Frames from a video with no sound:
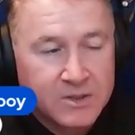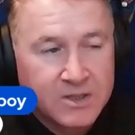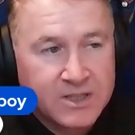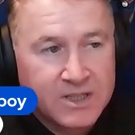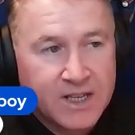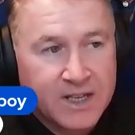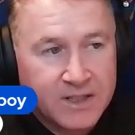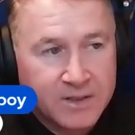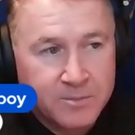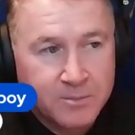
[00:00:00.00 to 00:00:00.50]

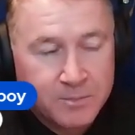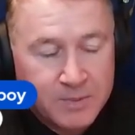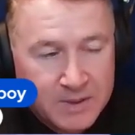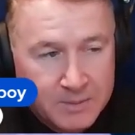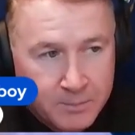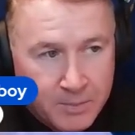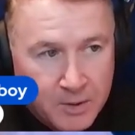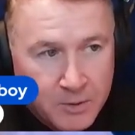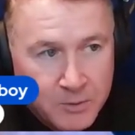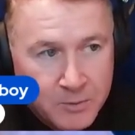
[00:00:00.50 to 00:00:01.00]
certain
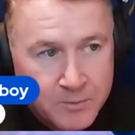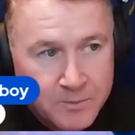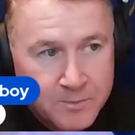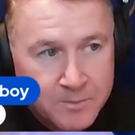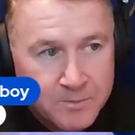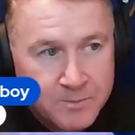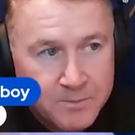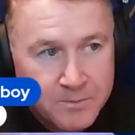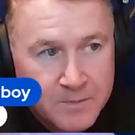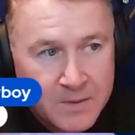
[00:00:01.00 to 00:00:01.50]
people.
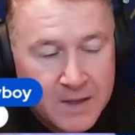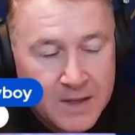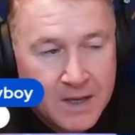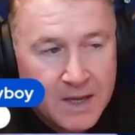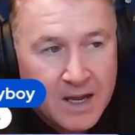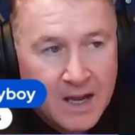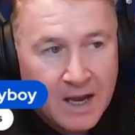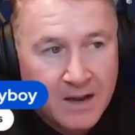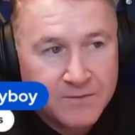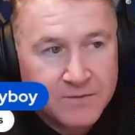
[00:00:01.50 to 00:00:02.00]

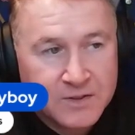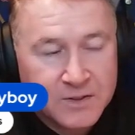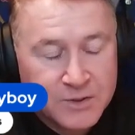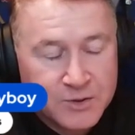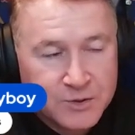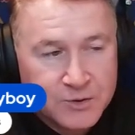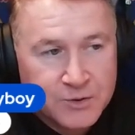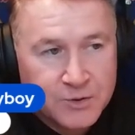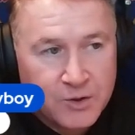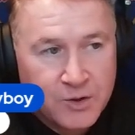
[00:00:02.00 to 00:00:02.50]
Yeah. I've
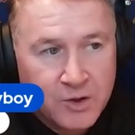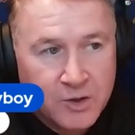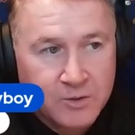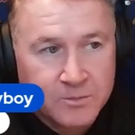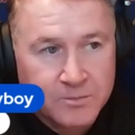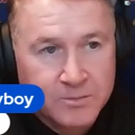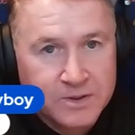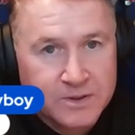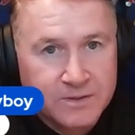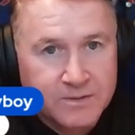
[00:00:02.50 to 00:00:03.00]

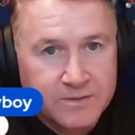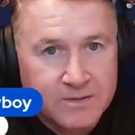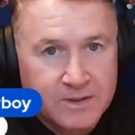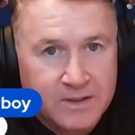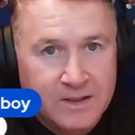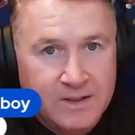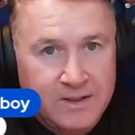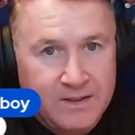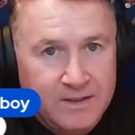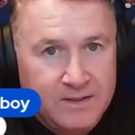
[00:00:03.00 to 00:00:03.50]
stopped,
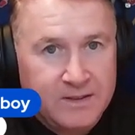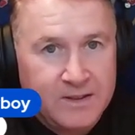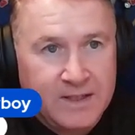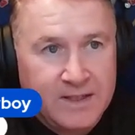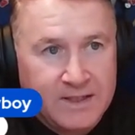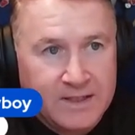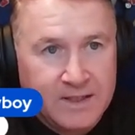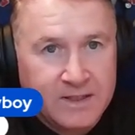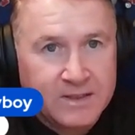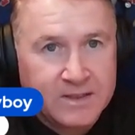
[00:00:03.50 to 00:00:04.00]

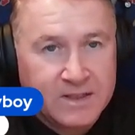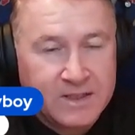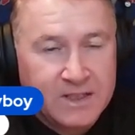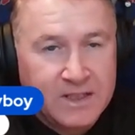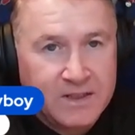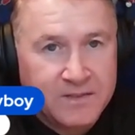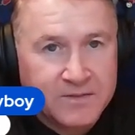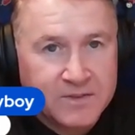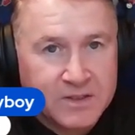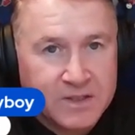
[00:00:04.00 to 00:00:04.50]

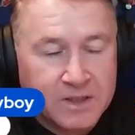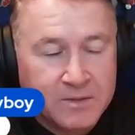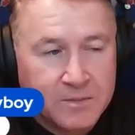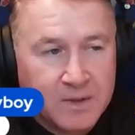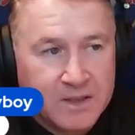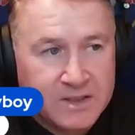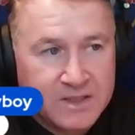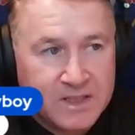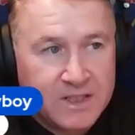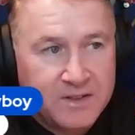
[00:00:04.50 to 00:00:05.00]

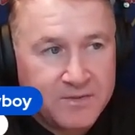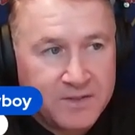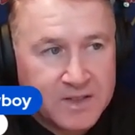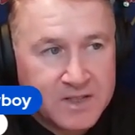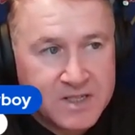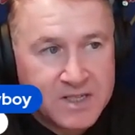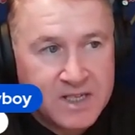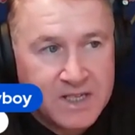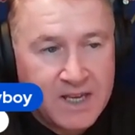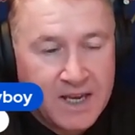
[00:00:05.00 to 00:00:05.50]
if I
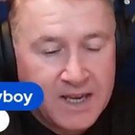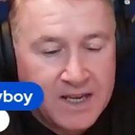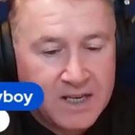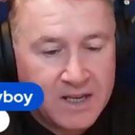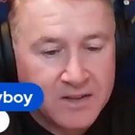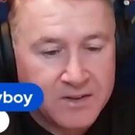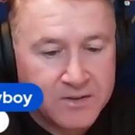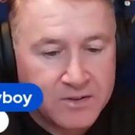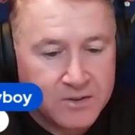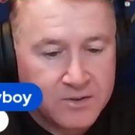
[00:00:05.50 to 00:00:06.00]
see
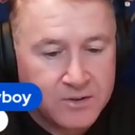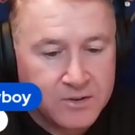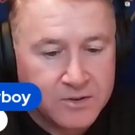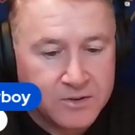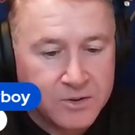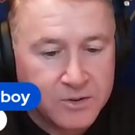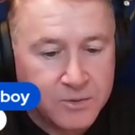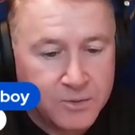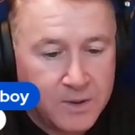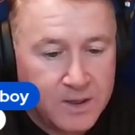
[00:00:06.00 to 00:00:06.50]
anything
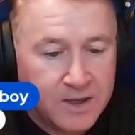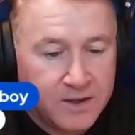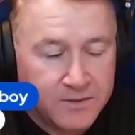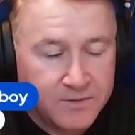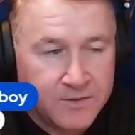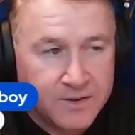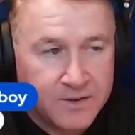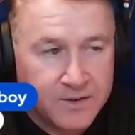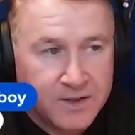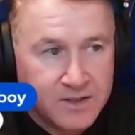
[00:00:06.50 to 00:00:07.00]
on Twitter,
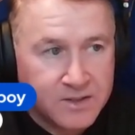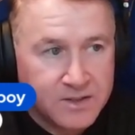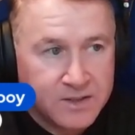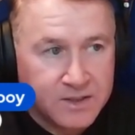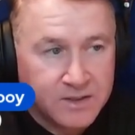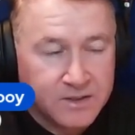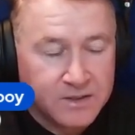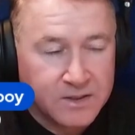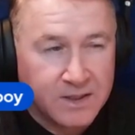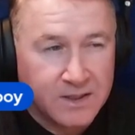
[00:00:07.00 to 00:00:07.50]
for
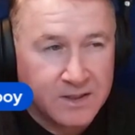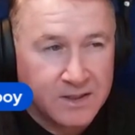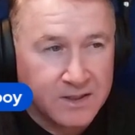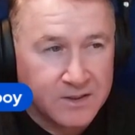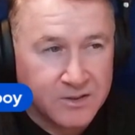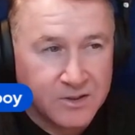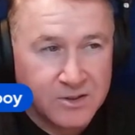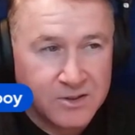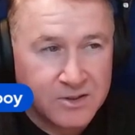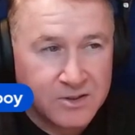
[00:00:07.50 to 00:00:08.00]
instance, and they're
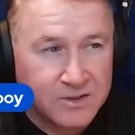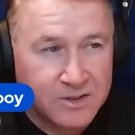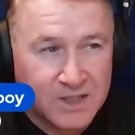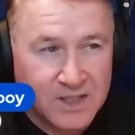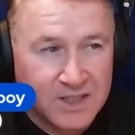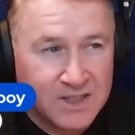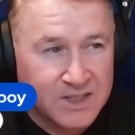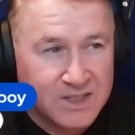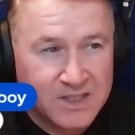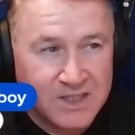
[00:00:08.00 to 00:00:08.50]
just,
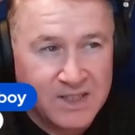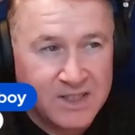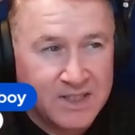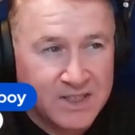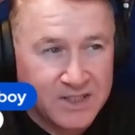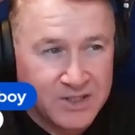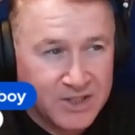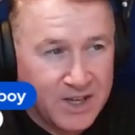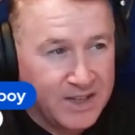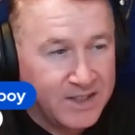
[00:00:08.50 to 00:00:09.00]
you can see
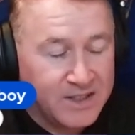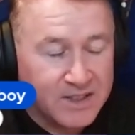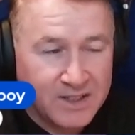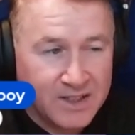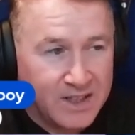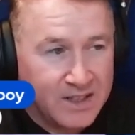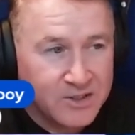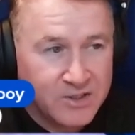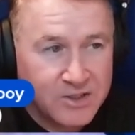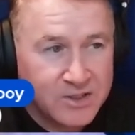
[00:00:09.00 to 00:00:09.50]
the
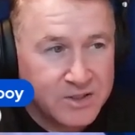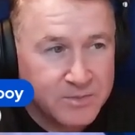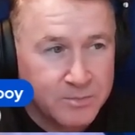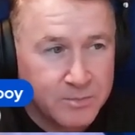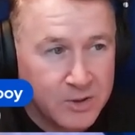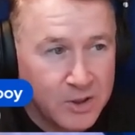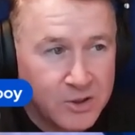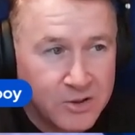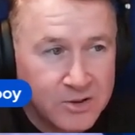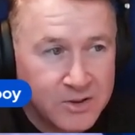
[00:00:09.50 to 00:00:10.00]
agenda, I
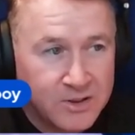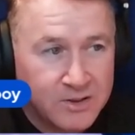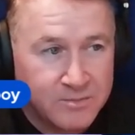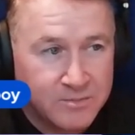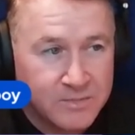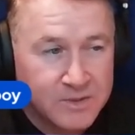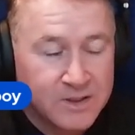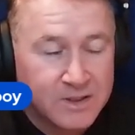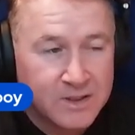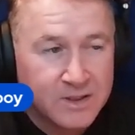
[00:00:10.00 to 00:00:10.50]
just block
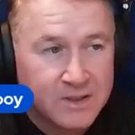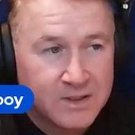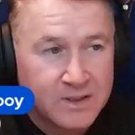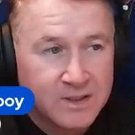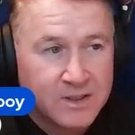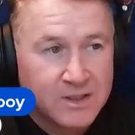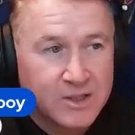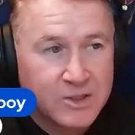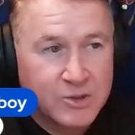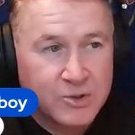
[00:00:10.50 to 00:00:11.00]
them
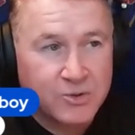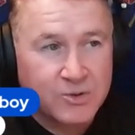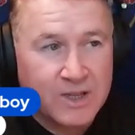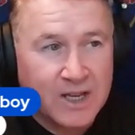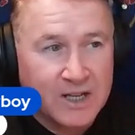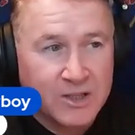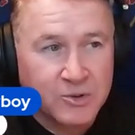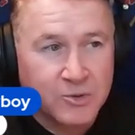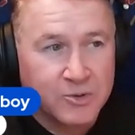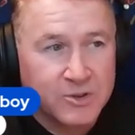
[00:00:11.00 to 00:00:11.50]
so
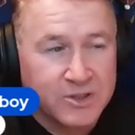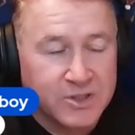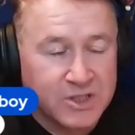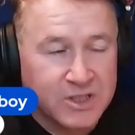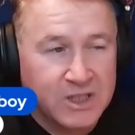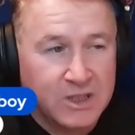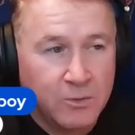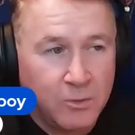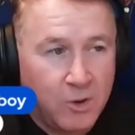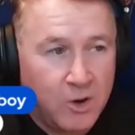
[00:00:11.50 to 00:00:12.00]
that I don't
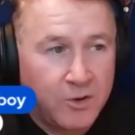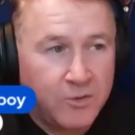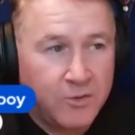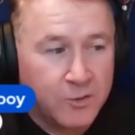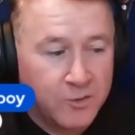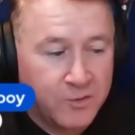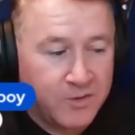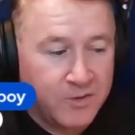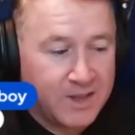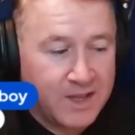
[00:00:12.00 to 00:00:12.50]
see
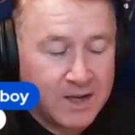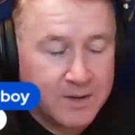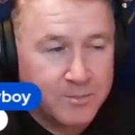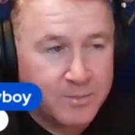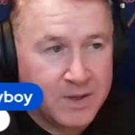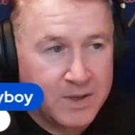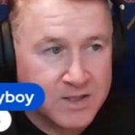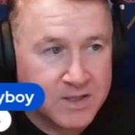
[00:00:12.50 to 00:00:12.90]
waffle for that